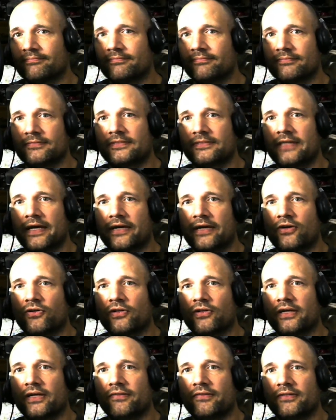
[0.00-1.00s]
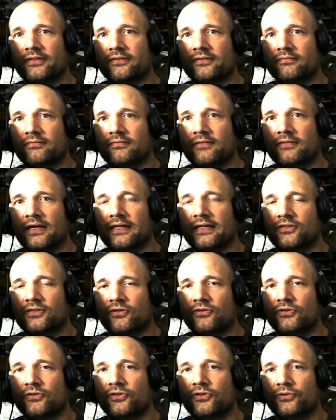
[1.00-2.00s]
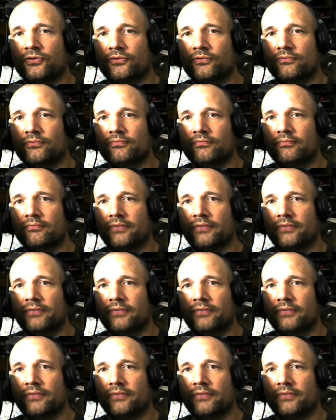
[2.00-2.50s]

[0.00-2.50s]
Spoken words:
Take it or leave it. That's on you.